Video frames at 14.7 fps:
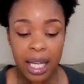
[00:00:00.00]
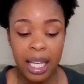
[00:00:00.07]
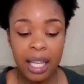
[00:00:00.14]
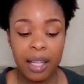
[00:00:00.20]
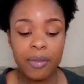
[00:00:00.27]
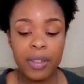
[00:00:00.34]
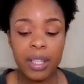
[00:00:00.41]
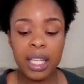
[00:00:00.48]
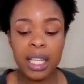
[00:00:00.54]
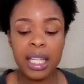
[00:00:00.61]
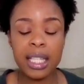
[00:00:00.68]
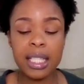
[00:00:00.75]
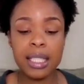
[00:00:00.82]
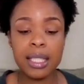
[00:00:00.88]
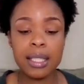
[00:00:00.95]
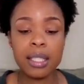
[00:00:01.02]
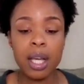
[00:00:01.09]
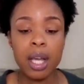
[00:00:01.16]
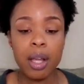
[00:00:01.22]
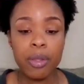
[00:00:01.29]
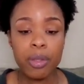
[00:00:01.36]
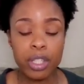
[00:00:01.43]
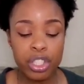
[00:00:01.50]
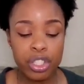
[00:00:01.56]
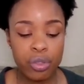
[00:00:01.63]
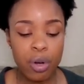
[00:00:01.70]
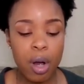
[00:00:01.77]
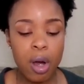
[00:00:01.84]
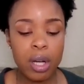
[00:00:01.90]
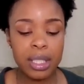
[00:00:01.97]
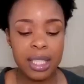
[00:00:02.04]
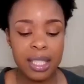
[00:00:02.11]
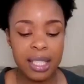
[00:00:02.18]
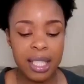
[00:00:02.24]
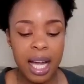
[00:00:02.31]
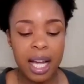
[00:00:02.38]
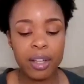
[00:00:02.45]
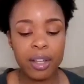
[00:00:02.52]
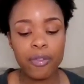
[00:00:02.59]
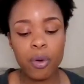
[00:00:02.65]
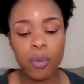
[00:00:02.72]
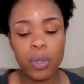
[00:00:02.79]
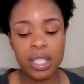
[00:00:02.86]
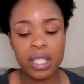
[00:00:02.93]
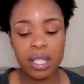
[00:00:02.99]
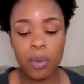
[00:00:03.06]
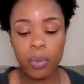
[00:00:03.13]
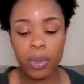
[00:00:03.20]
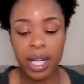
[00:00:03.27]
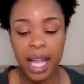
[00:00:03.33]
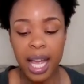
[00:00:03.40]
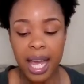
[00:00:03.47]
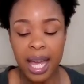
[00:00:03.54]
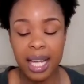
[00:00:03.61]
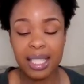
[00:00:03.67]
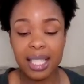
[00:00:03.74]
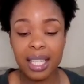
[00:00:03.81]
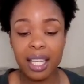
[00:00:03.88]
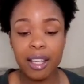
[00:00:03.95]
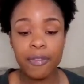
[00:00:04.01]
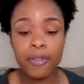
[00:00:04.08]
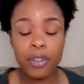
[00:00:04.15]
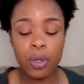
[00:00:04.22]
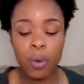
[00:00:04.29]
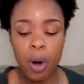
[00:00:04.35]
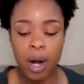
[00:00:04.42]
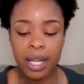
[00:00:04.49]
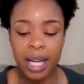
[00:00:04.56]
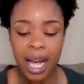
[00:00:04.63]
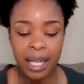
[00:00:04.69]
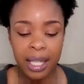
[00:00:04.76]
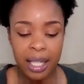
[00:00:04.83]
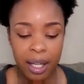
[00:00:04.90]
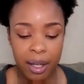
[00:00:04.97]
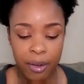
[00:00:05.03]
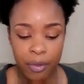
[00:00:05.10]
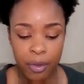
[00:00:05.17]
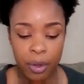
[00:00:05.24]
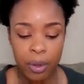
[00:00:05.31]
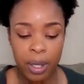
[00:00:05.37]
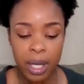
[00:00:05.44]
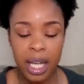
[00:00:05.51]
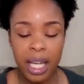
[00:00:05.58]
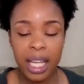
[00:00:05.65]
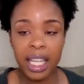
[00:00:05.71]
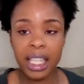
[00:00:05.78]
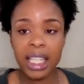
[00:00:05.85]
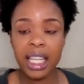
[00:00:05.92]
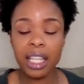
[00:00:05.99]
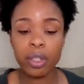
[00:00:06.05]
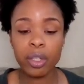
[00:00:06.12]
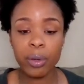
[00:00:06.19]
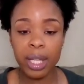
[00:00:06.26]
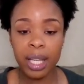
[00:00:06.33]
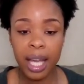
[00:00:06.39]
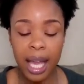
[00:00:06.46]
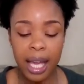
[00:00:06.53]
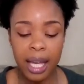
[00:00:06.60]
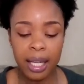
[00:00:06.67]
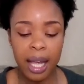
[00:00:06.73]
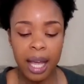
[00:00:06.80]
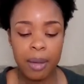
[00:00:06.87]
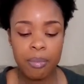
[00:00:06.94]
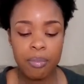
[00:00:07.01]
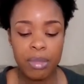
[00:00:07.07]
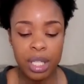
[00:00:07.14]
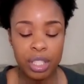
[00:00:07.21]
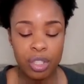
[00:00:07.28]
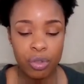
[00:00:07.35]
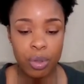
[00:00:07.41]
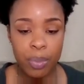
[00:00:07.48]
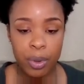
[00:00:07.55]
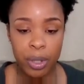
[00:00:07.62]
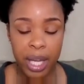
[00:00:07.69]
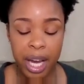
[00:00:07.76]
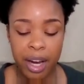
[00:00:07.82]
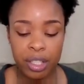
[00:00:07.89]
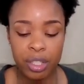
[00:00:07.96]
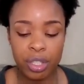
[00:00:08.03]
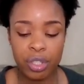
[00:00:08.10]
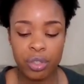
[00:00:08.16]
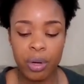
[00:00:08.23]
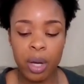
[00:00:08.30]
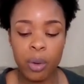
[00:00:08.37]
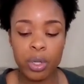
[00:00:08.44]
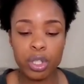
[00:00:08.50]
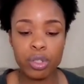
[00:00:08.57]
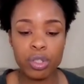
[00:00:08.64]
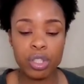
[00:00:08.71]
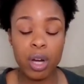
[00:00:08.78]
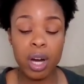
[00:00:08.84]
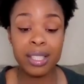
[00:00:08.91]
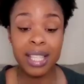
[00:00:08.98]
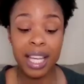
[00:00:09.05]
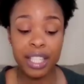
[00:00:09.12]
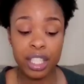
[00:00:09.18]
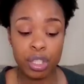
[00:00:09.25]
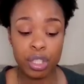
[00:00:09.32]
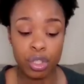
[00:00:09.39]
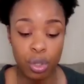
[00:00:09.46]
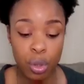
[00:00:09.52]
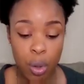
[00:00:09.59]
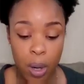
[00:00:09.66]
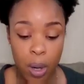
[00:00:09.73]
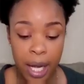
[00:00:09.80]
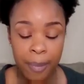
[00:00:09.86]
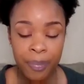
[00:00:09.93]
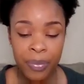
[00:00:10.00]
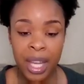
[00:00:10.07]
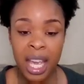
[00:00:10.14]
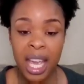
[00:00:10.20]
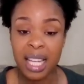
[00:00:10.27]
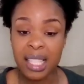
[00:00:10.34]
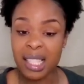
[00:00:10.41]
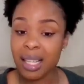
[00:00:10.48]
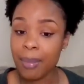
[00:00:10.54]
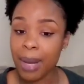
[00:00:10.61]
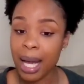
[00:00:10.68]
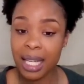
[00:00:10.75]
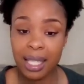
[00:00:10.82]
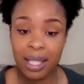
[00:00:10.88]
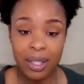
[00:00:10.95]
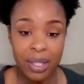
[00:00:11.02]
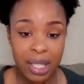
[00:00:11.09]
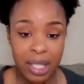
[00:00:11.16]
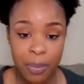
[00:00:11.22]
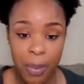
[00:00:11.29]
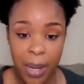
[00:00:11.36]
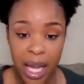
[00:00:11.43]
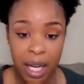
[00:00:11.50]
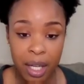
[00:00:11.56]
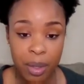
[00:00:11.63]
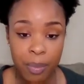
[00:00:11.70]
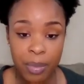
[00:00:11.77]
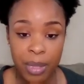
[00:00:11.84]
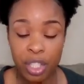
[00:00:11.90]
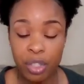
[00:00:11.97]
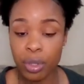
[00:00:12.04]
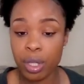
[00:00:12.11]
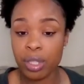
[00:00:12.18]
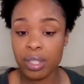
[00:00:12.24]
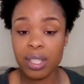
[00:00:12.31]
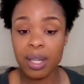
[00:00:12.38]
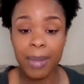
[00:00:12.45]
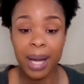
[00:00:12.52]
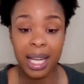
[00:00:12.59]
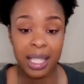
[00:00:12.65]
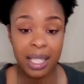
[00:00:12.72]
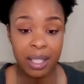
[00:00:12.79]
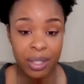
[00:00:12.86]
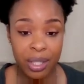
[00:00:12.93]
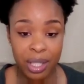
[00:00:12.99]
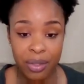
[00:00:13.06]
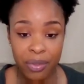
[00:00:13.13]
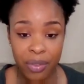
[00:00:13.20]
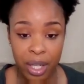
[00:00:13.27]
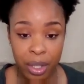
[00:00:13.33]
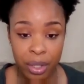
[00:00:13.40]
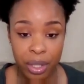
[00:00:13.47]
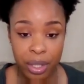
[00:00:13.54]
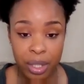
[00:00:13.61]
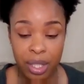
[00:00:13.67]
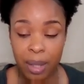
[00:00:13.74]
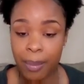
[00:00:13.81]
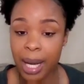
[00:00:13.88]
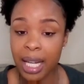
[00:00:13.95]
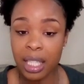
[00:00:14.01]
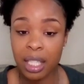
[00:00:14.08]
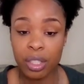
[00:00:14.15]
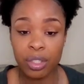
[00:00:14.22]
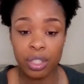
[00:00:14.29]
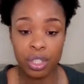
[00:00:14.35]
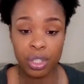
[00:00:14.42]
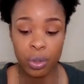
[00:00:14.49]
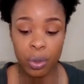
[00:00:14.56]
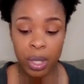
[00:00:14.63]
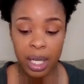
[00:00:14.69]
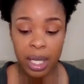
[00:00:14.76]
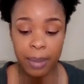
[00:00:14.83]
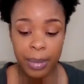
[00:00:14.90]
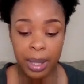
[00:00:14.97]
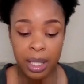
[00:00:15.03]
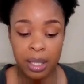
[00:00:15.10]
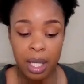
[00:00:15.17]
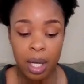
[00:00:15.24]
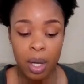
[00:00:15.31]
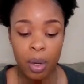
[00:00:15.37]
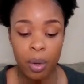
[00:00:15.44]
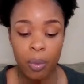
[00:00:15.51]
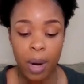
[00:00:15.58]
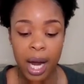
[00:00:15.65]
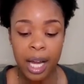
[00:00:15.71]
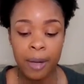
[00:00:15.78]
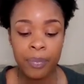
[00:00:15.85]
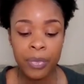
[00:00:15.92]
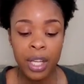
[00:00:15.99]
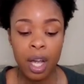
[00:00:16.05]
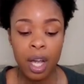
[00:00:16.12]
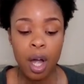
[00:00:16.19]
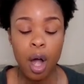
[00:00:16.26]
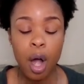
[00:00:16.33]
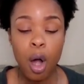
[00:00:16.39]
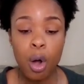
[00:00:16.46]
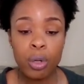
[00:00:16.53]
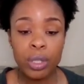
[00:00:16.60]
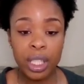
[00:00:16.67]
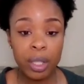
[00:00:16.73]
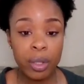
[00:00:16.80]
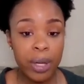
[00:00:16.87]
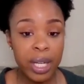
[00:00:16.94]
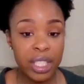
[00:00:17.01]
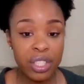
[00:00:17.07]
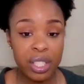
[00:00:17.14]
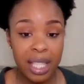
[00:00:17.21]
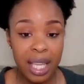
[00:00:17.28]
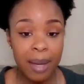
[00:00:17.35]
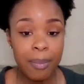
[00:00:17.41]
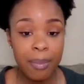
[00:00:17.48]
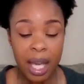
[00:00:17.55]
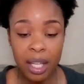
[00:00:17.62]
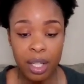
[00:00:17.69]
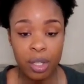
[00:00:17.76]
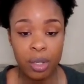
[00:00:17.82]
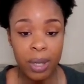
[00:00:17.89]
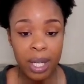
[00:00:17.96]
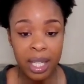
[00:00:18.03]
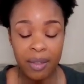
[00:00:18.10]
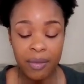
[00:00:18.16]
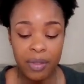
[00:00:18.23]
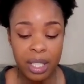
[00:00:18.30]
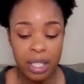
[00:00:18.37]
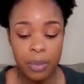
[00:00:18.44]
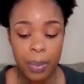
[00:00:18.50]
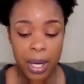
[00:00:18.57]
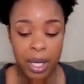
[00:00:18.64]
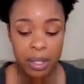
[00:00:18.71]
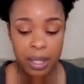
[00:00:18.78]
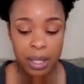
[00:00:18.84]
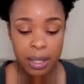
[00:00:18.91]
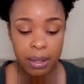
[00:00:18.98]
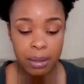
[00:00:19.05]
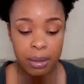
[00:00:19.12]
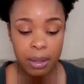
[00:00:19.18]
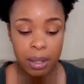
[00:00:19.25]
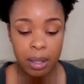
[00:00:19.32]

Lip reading: Envy is the strong desire for what someone has. And if you are not careful, it can create a miserable character trait where you start taking joy in somebody else's pain and misery, or somebody else's failure, somebody else's shortcoming, right? Holding grudges can make you an envious person.